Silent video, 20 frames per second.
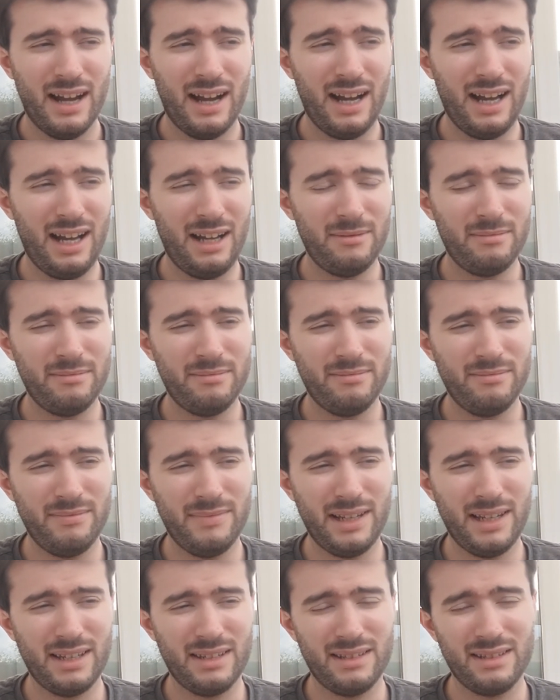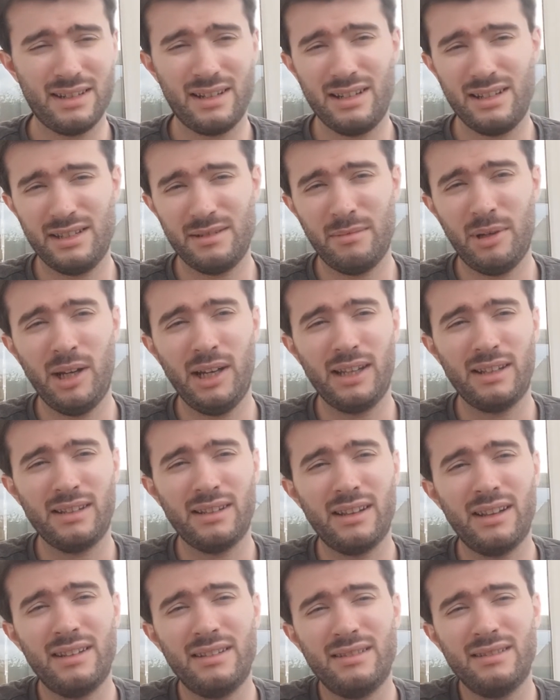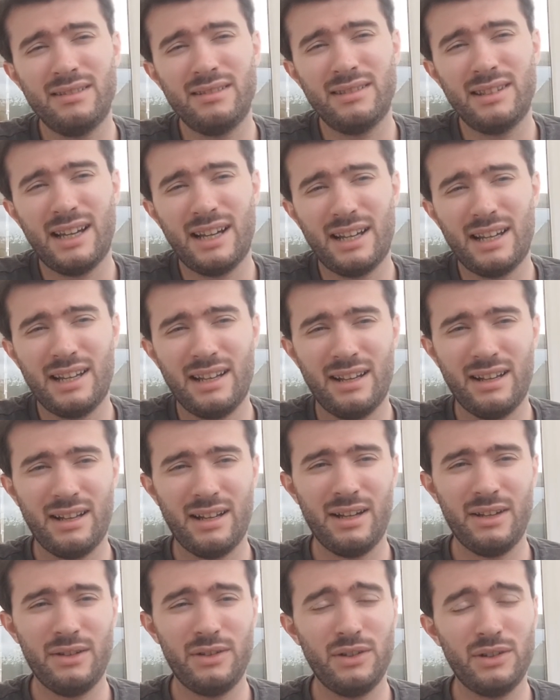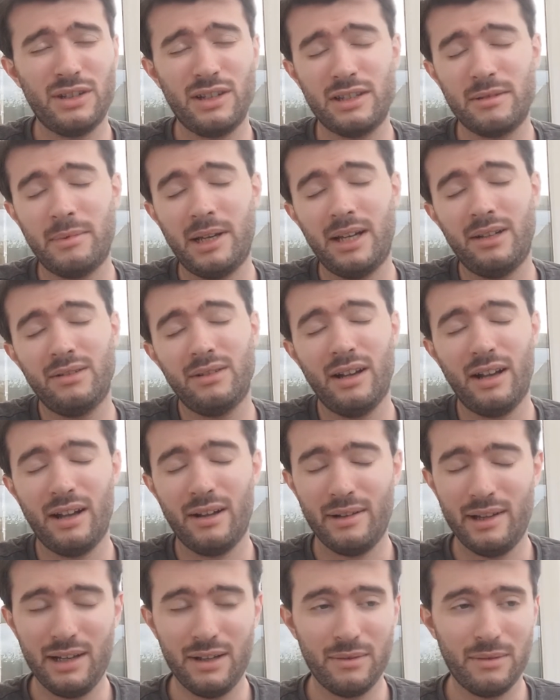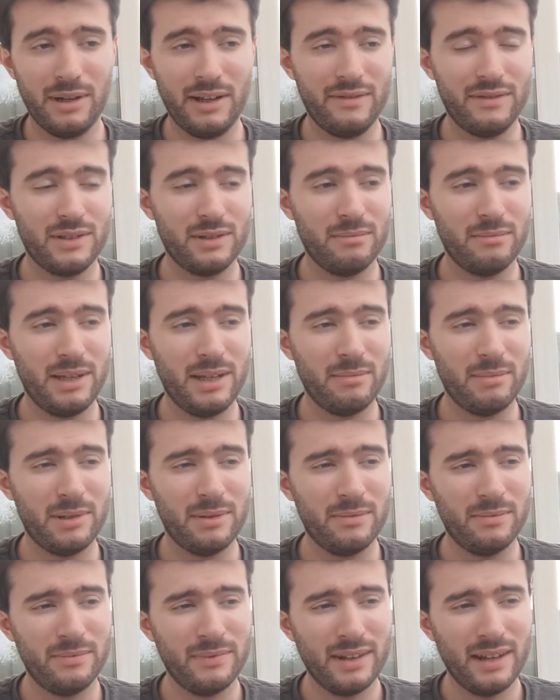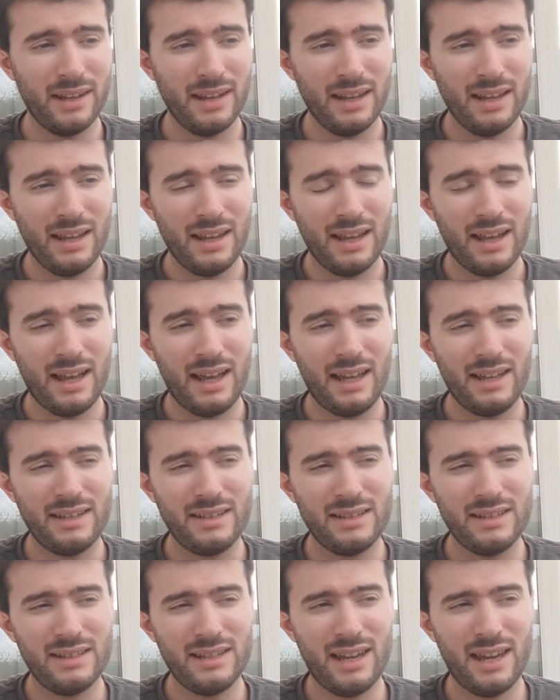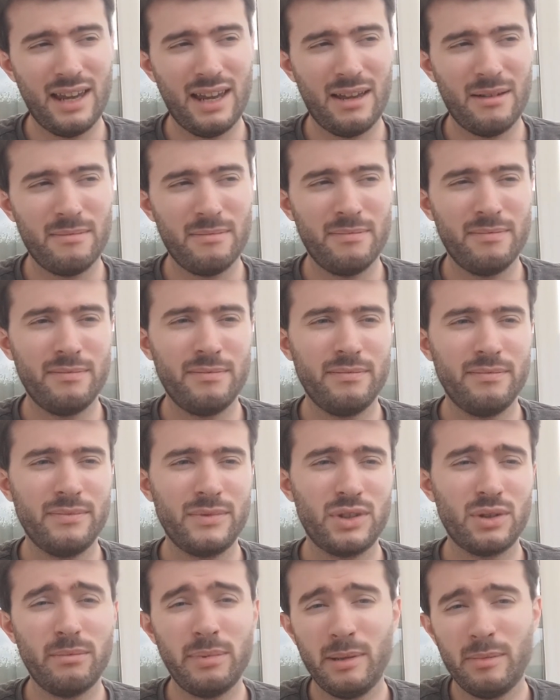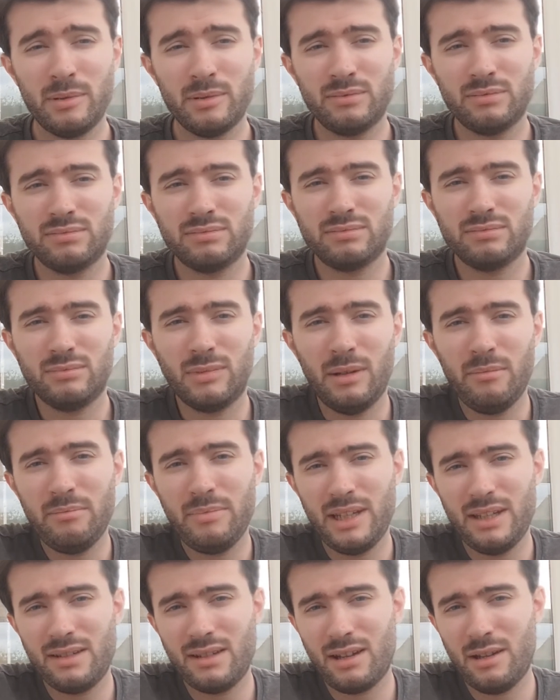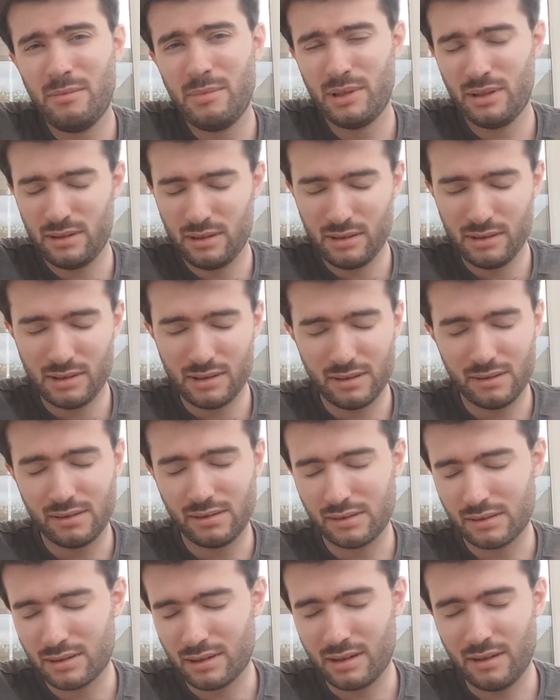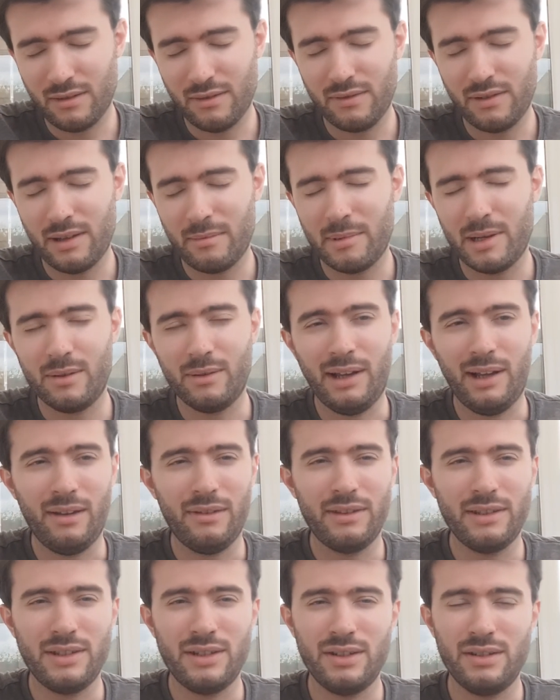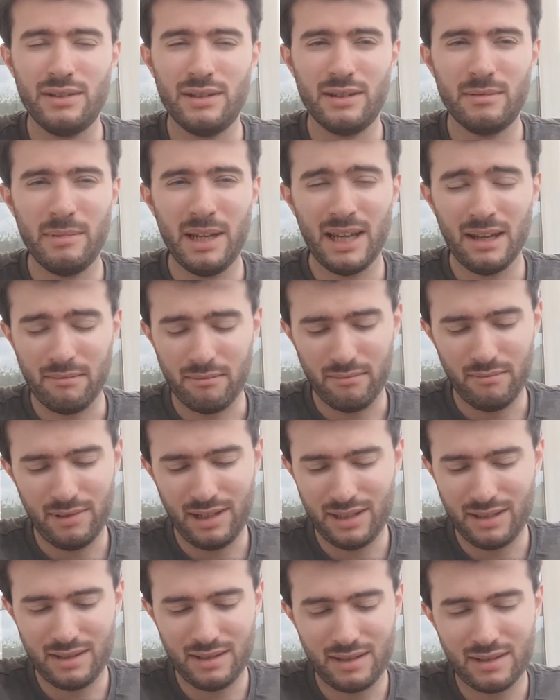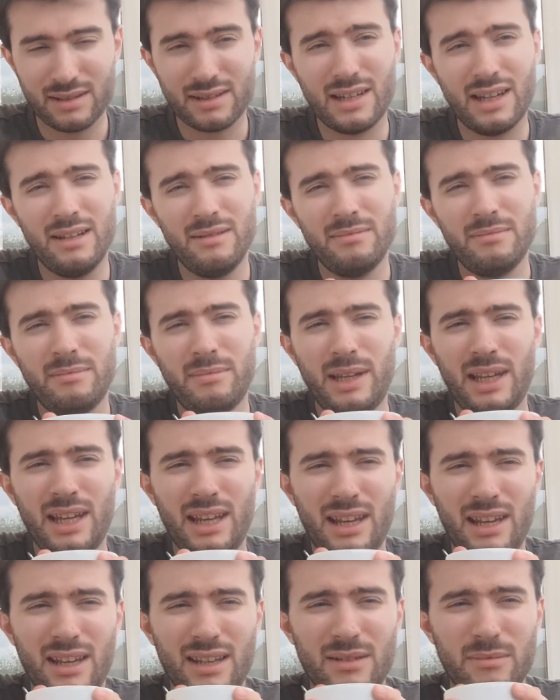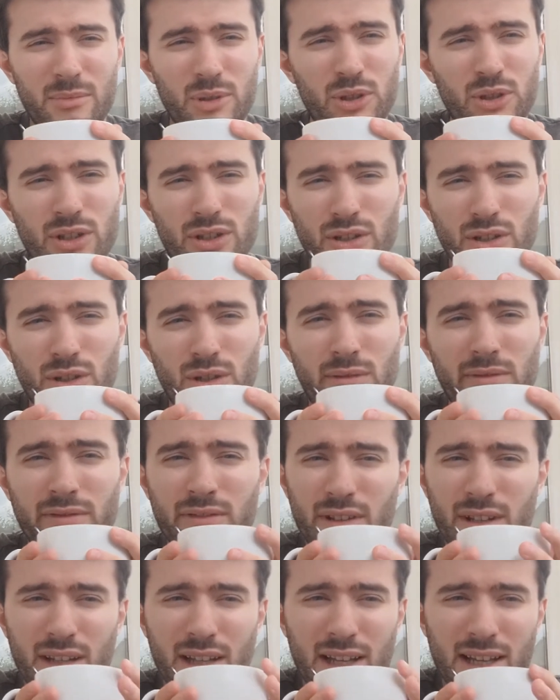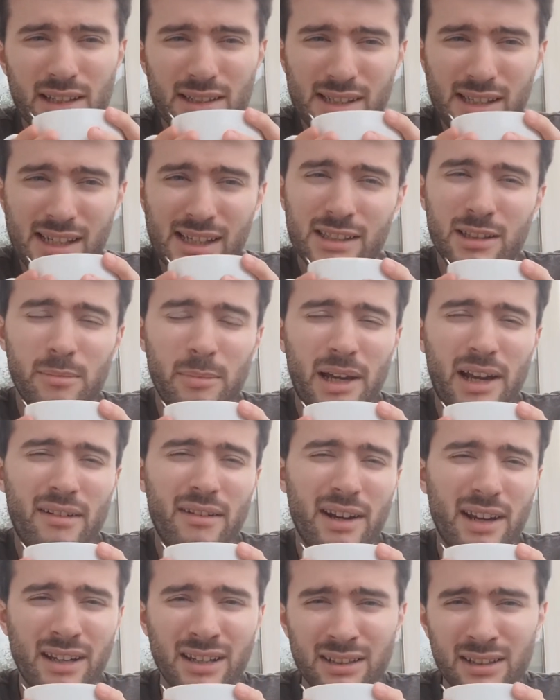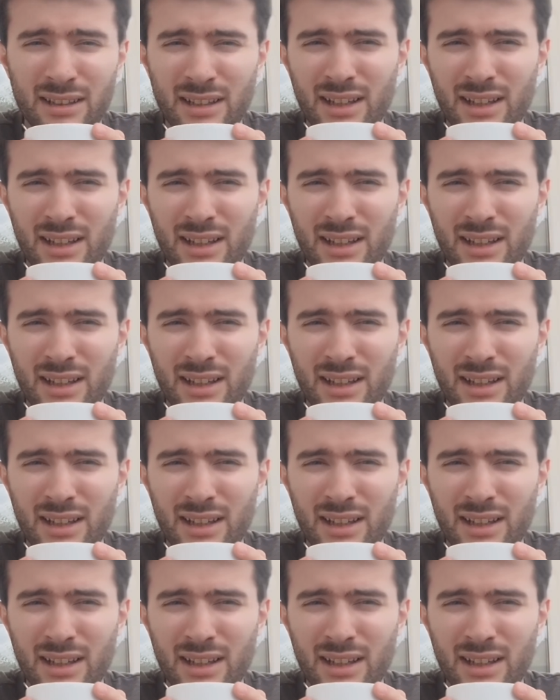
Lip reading: and kind of smiling, and that can go, just a smile can go a long way for some people. And some people won't be as open as kind of their mental health issues as me. This can be as much as a comfort as it is a barrier.